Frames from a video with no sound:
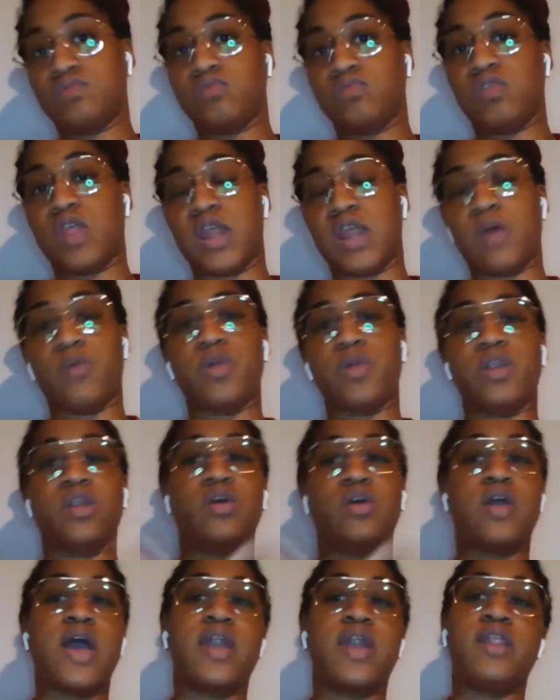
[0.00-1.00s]
And I wanted to
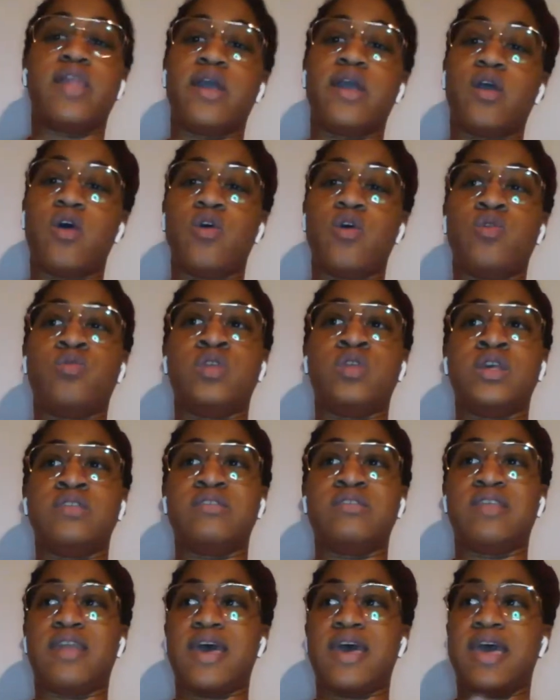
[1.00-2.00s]
kind of like hone
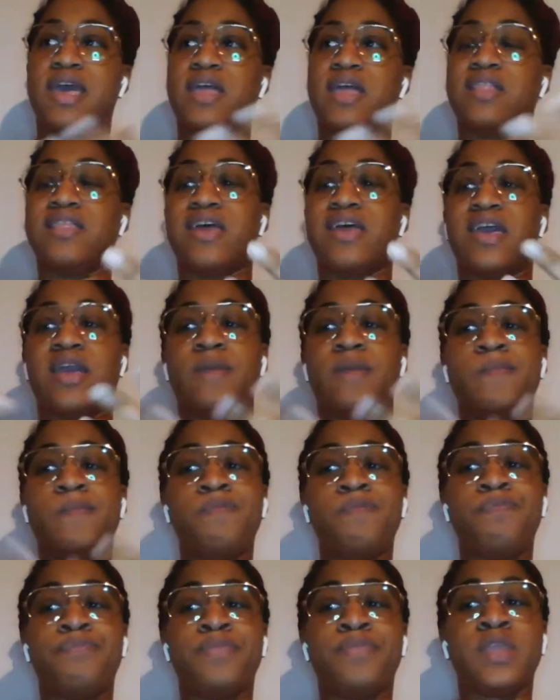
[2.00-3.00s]
into that and like
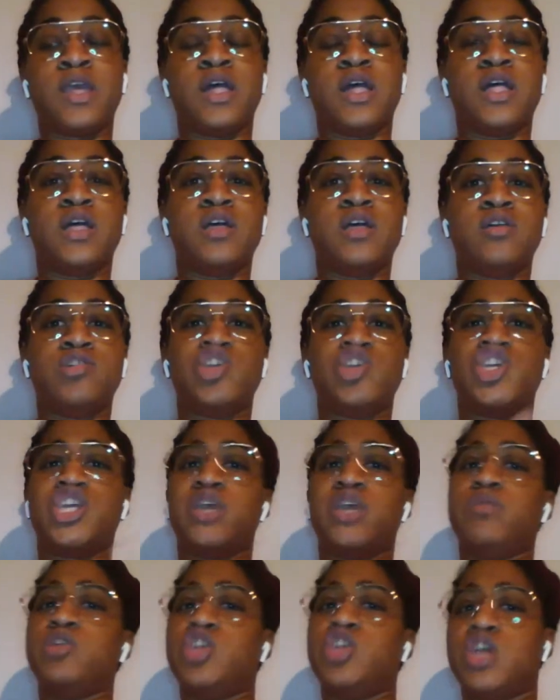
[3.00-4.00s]
share
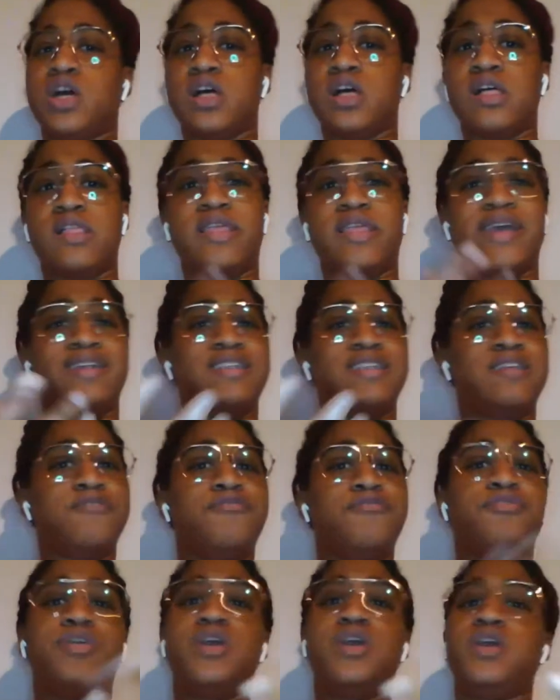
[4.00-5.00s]
with y'all like
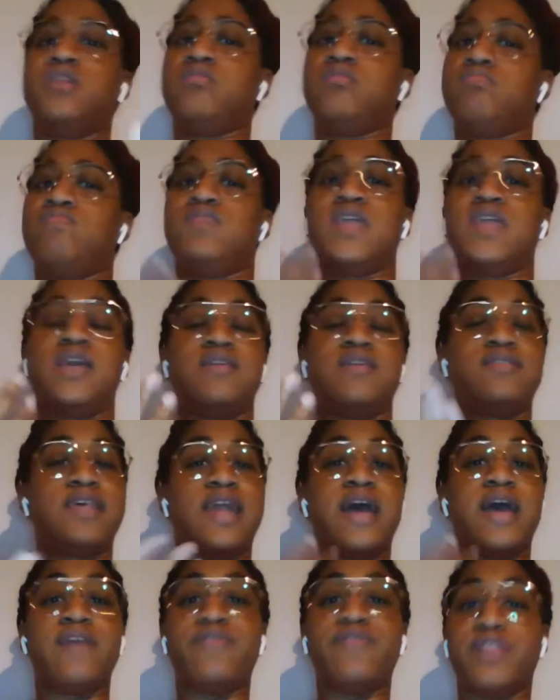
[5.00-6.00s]
different things that
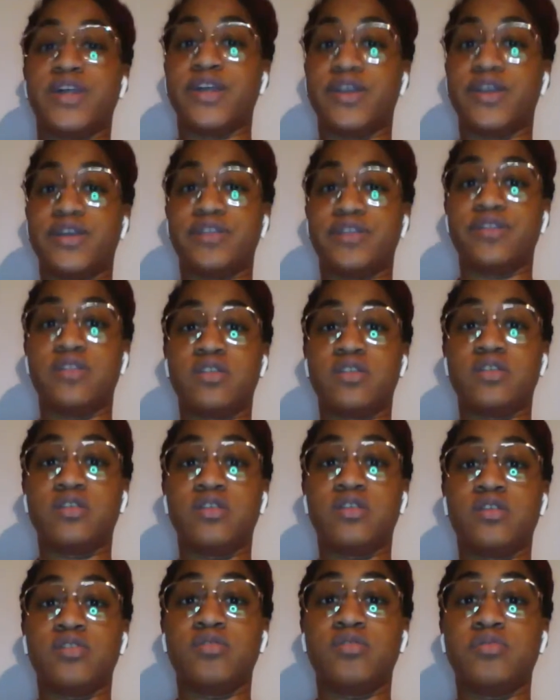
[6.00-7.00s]
I've learned
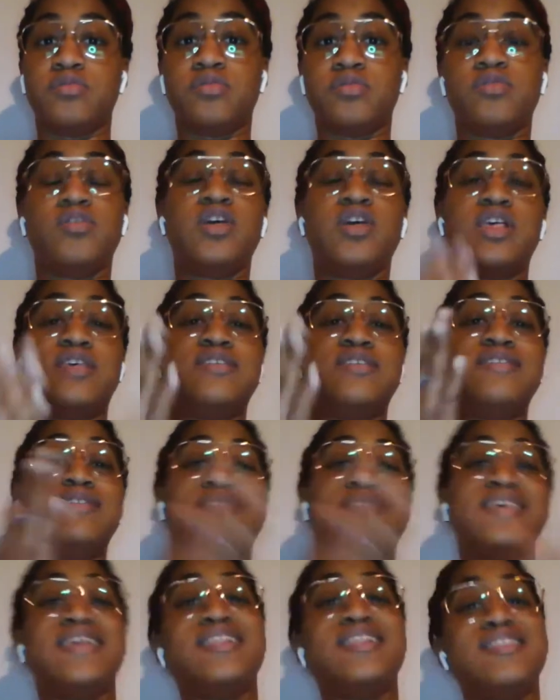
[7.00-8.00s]

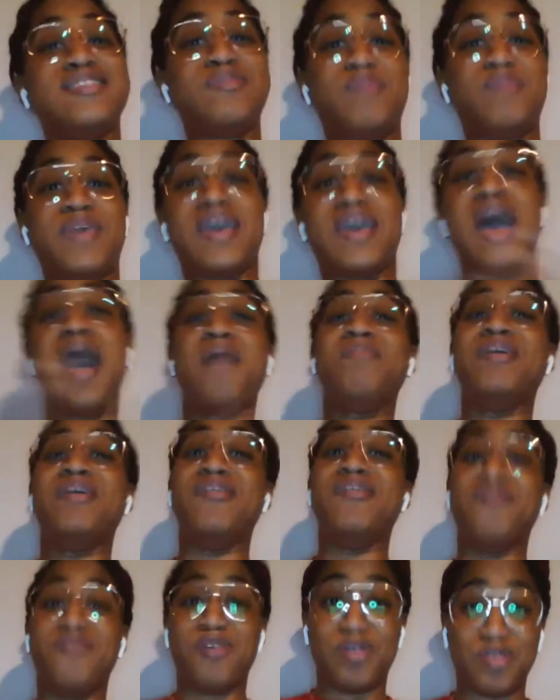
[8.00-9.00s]
since
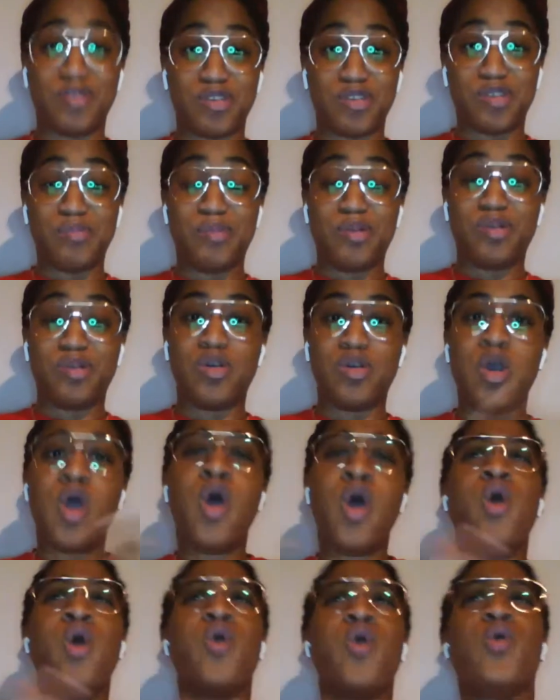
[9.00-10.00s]
becoming vulnerable
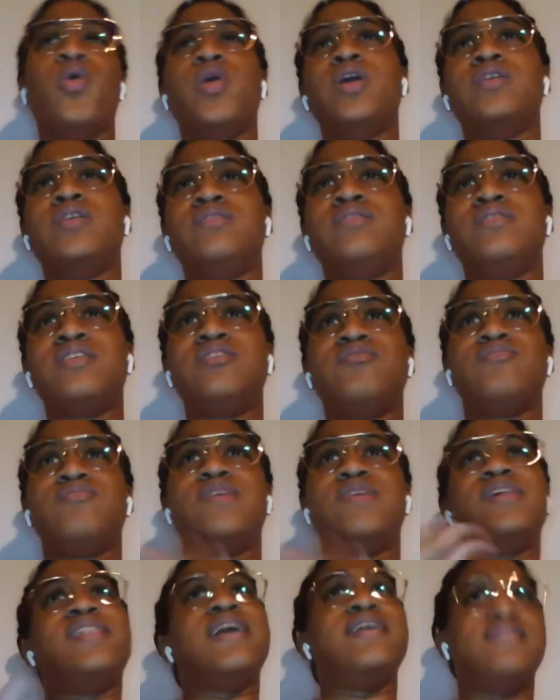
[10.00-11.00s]
or since
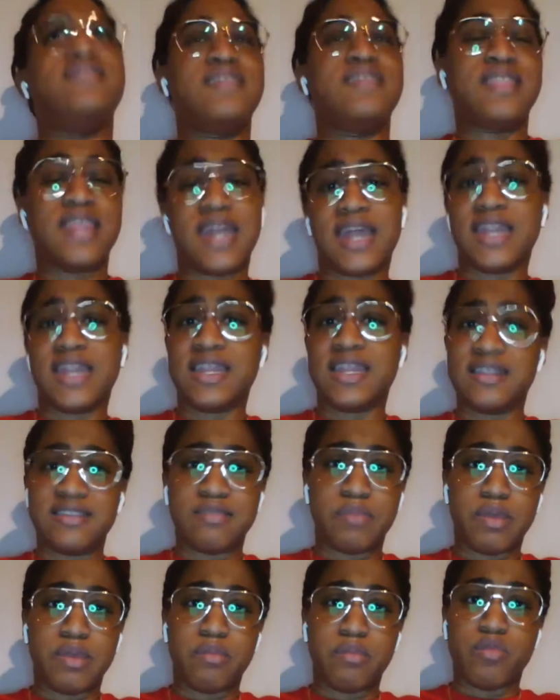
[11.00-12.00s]
realizing that I needed to
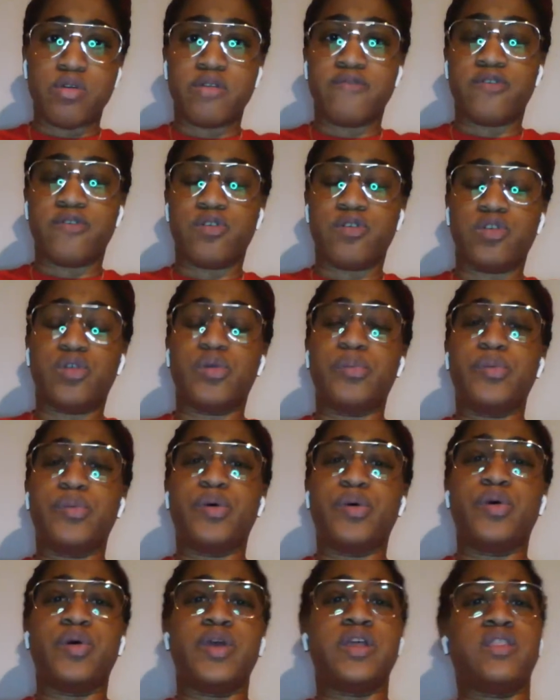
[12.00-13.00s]
be more
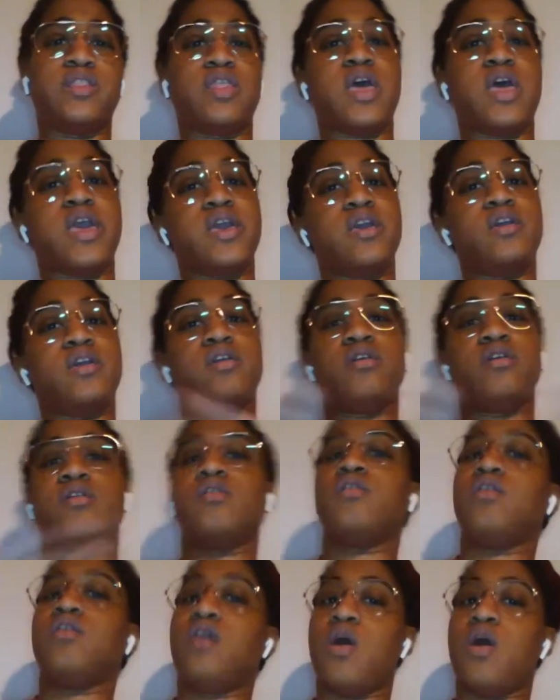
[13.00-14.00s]
vulnerable and like
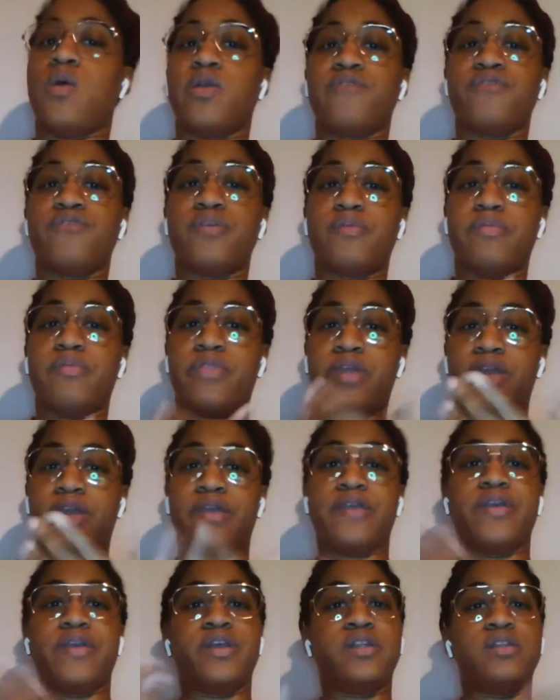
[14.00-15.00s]
going from
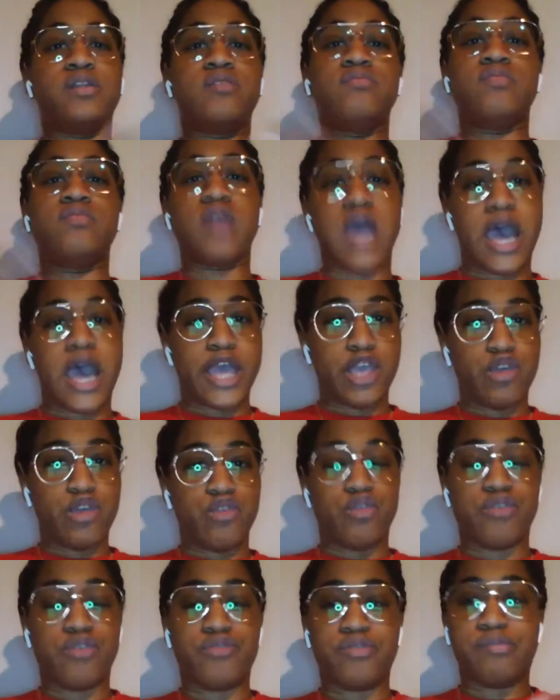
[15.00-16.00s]
there and how you
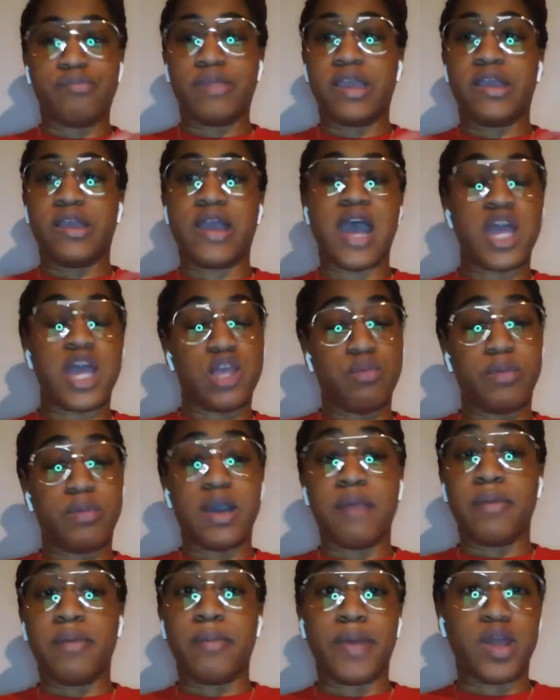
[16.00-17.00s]
grow from there and how you
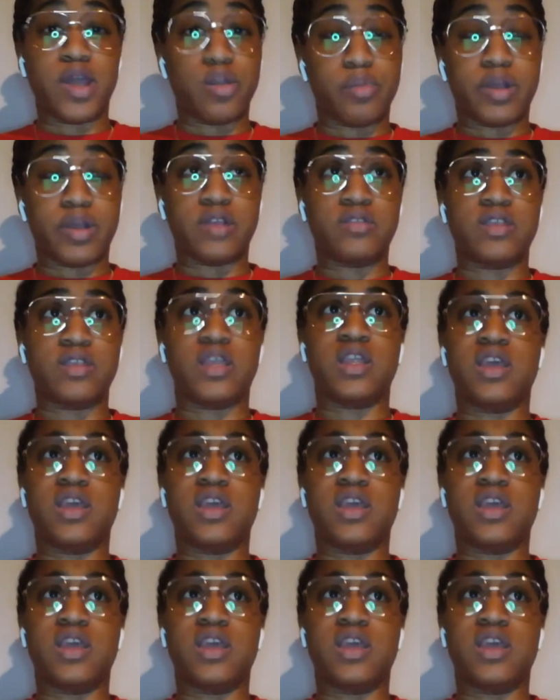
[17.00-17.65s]
become a better person.